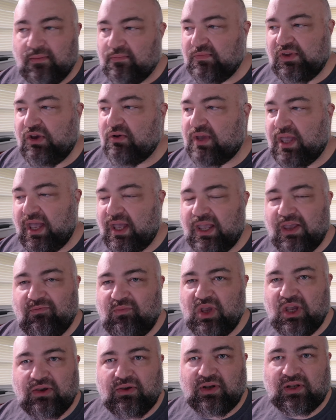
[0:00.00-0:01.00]
you can't give
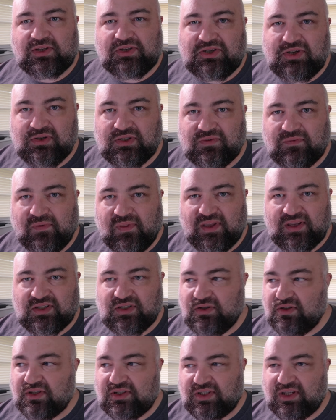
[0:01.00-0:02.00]
me a good excuse for this.
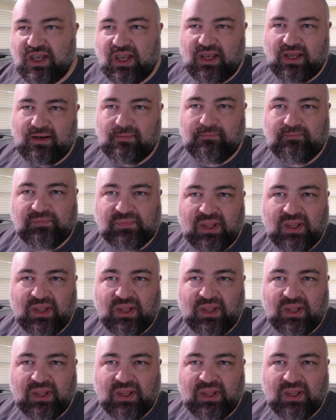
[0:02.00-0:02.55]
You just can't.